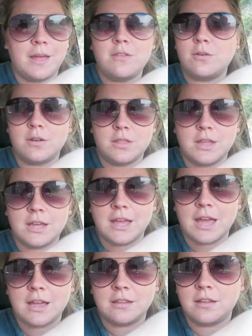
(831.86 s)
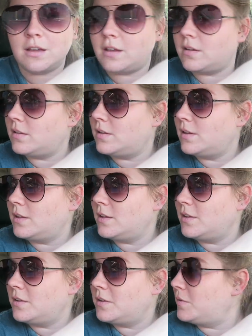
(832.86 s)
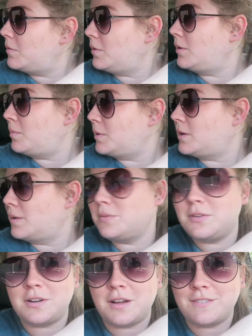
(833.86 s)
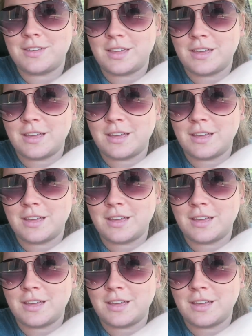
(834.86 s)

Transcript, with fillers: that sort of thing, and uh, we're, we're dumpster diving